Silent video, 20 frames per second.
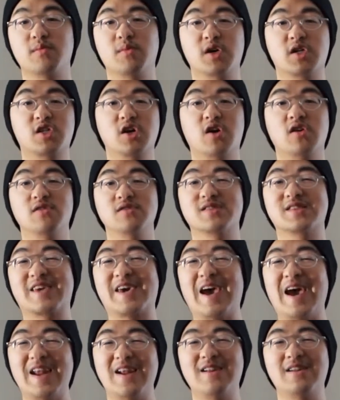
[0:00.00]
McDonald's
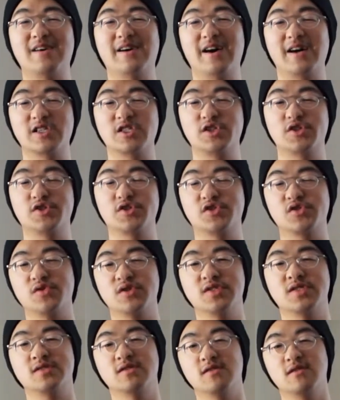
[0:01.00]
Canada actually
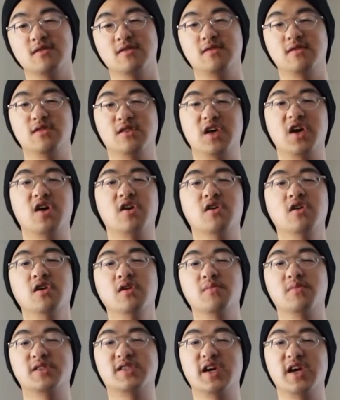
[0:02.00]
sourced their
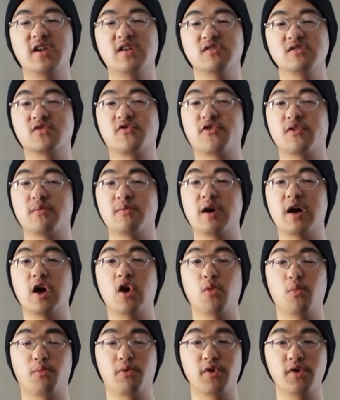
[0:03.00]
potatoes from
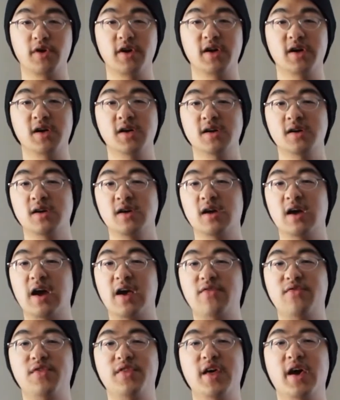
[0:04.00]
Alberta
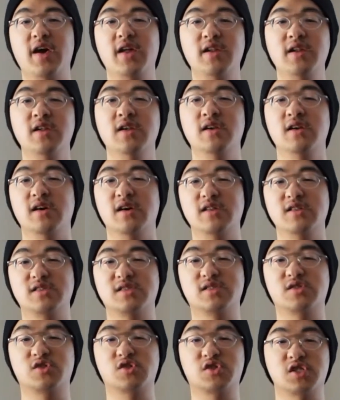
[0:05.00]
and then
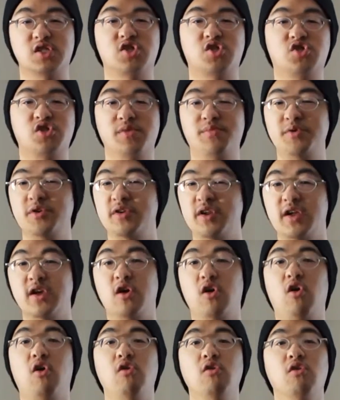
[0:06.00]
distribute it
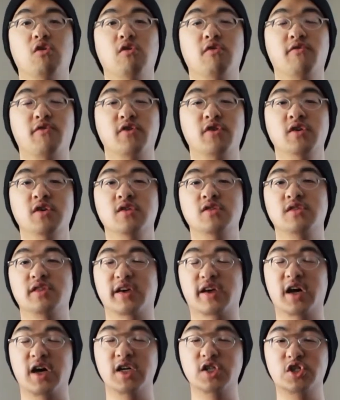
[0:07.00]
all over the
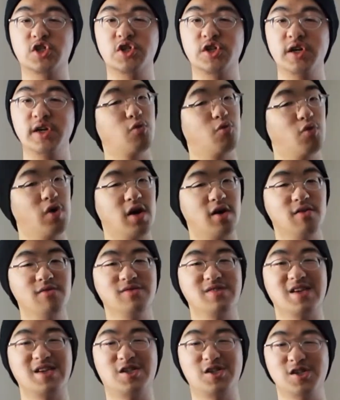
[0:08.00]
country? Well,
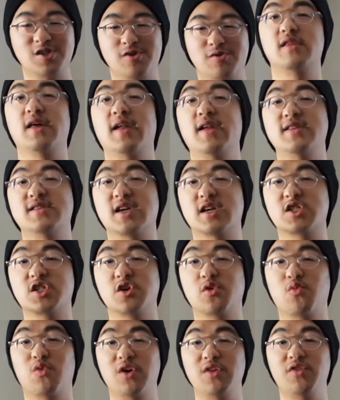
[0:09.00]
they do. That is
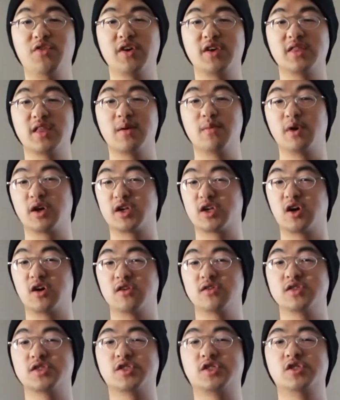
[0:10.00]
actually one thing that
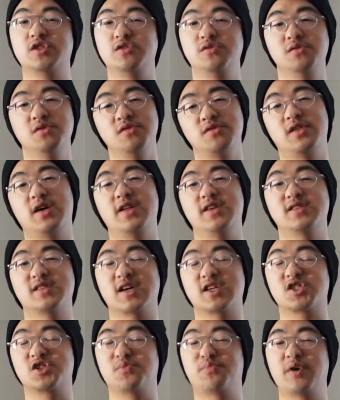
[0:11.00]
McDonald's do that is
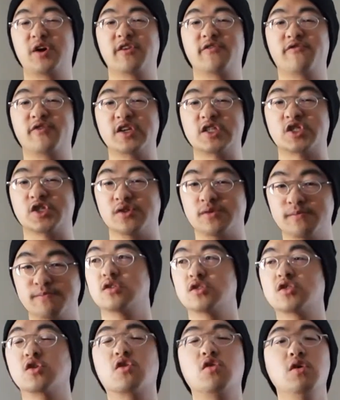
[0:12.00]
actually beneficial.
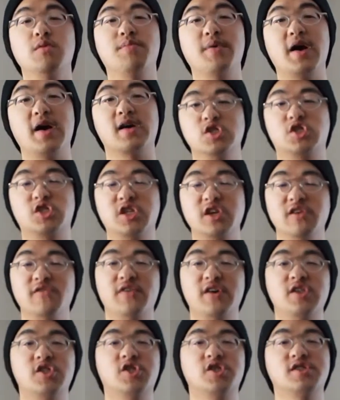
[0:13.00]
So going back, G
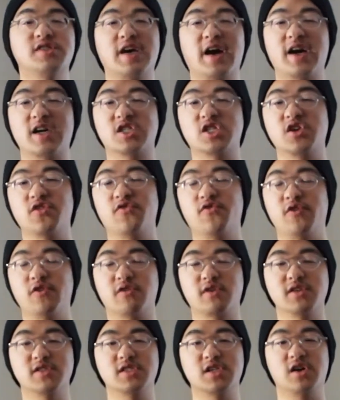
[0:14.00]
Adventures actually
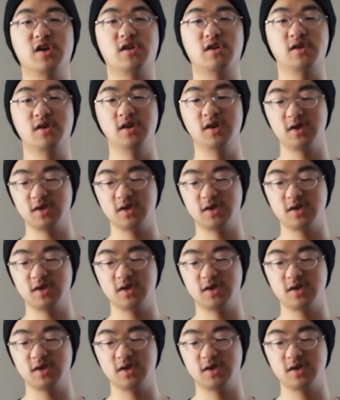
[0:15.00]
focus on